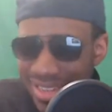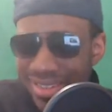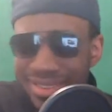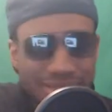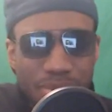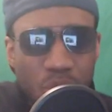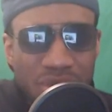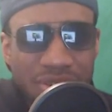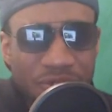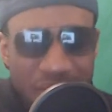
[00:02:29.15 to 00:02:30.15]
It's been,
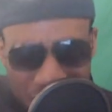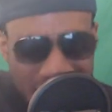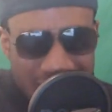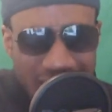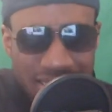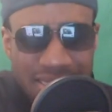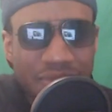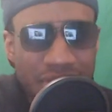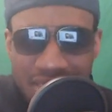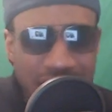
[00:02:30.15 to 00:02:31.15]
what, five, six,
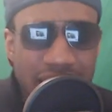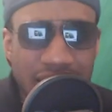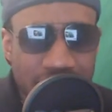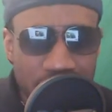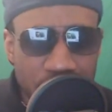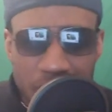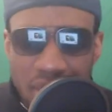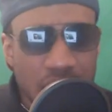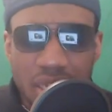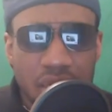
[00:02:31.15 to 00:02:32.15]
seven years in, in
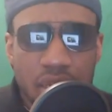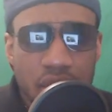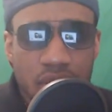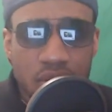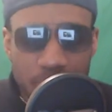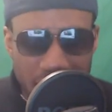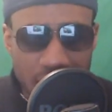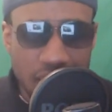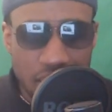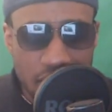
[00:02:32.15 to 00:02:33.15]
development? So my
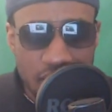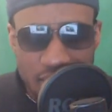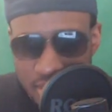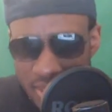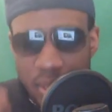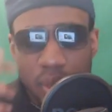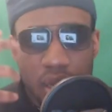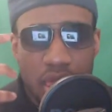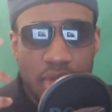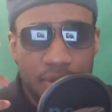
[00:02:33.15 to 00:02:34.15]
thing is,
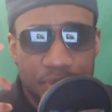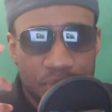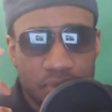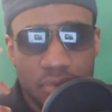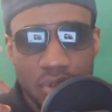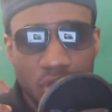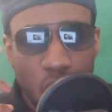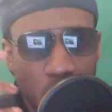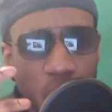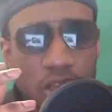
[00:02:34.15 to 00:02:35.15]

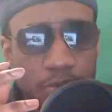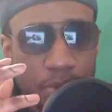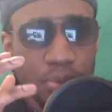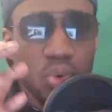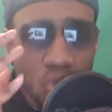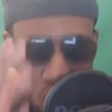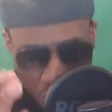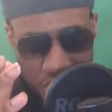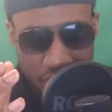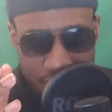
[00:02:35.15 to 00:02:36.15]
all these people
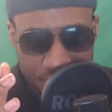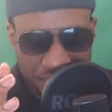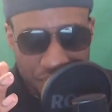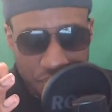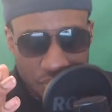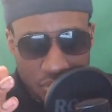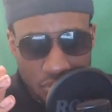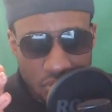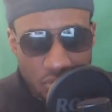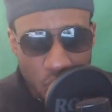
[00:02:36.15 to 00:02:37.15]
rushing
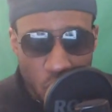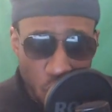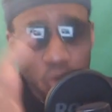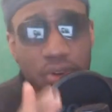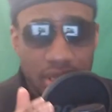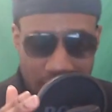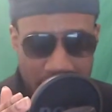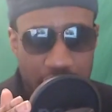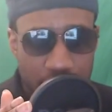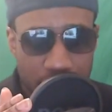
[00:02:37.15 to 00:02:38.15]
over this
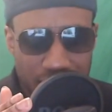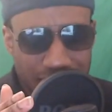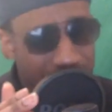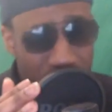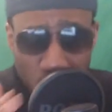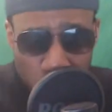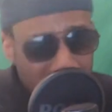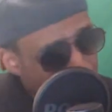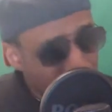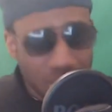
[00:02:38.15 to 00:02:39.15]
game.
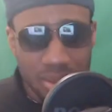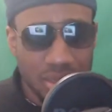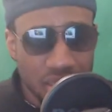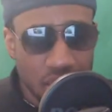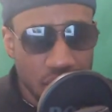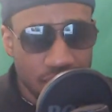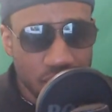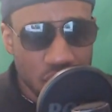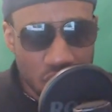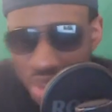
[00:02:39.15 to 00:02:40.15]
Chill.
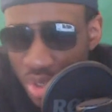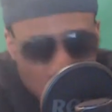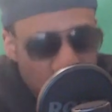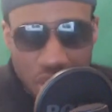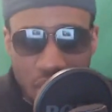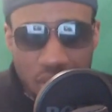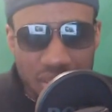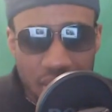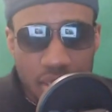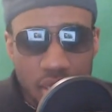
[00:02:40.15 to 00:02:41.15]
Just
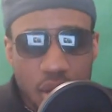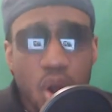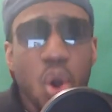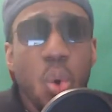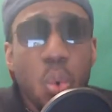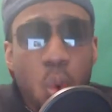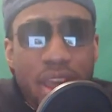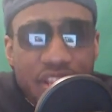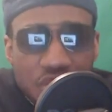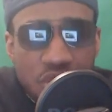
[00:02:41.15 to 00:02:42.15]
chill.
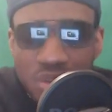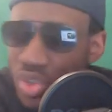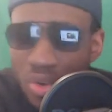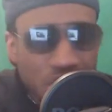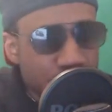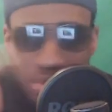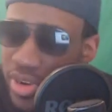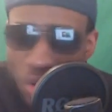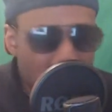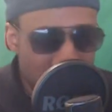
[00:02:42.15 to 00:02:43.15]
Wait, don't
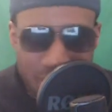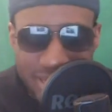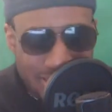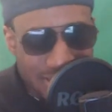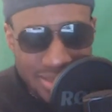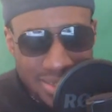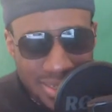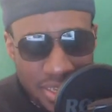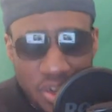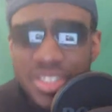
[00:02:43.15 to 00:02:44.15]
pre order it.
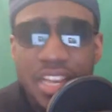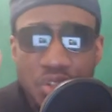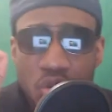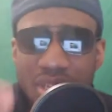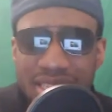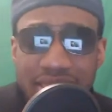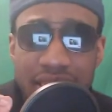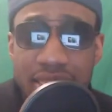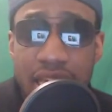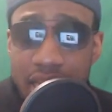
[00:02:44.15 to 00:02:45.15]
Because as soon as they
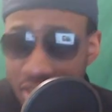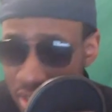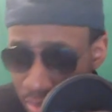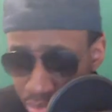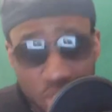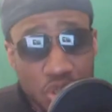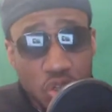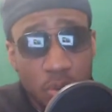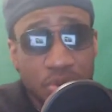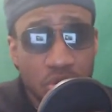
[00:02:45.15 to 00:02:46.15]
said they're actually
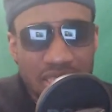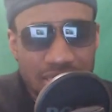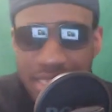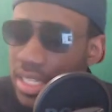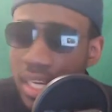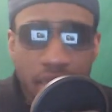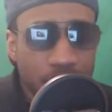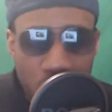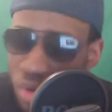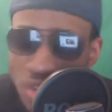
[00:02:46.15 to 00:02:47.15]
pushing up the release dates,
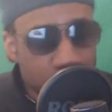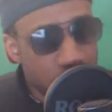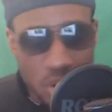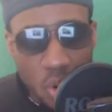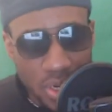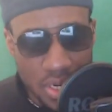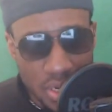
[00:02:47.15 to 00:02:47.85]
don't pre order.